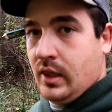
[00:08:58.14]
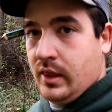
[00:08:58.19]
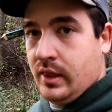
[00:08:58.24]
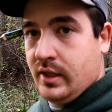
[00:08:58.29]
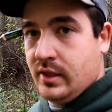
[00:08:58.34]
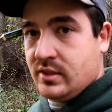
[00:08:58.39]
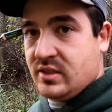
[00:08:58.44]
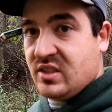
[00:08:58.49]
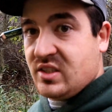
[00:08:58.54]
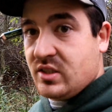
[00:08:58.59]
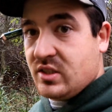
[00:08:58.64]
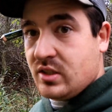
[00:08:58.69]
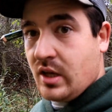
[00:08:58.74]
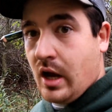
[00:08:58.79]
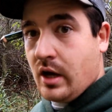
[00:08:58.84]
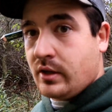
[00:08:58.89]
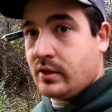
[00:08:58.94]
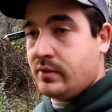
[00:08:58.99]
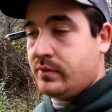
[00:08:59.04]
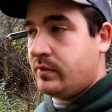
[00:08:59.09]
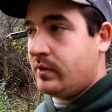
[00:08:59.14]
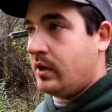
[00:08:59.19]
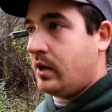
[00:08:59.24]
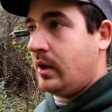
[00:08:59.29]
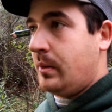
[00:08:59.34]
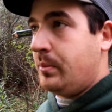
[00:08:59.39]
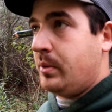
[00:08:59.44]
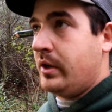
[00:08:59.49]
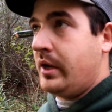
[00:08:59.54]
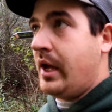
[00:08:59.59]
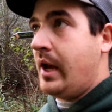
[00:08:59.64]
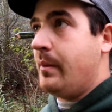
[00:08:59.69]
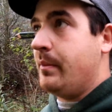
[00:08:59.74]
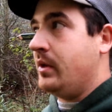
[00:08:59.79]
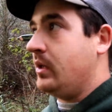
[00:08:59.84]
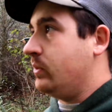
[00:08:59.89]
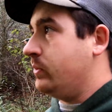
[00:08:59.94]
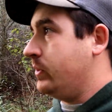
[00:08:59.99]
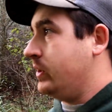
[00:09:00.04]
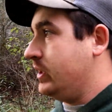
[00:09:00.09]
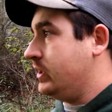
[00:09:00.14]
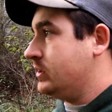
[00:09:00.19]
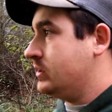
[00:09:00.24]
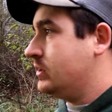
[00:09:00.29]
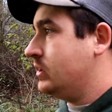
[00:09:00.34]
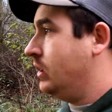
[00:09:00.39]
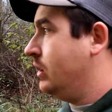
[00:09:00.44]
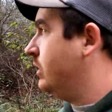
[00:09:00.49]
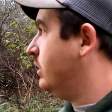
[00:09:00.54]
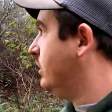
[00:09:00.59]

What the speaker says: This sucks for our predominant winds,